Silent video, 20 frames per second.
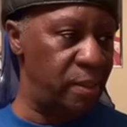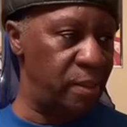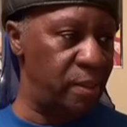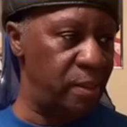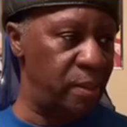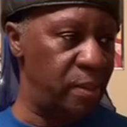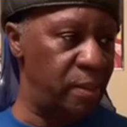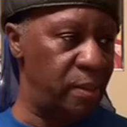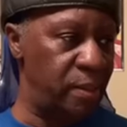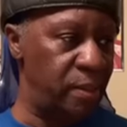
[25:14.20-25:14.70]

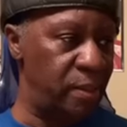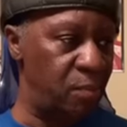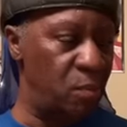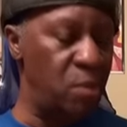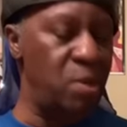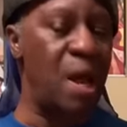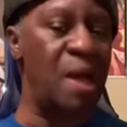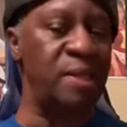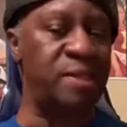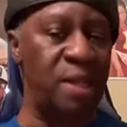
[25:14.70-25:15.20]
Uh,
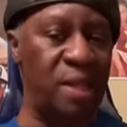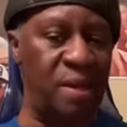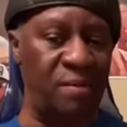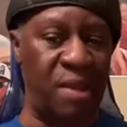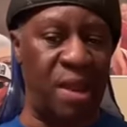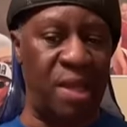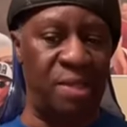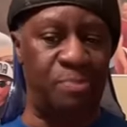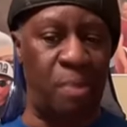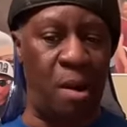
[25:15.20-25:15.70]
we auntie
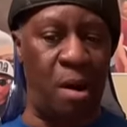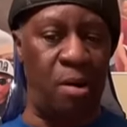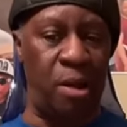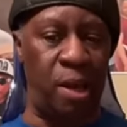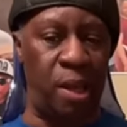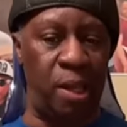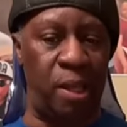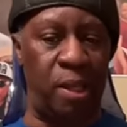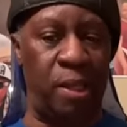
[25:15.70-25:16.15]
live at that's bald headed.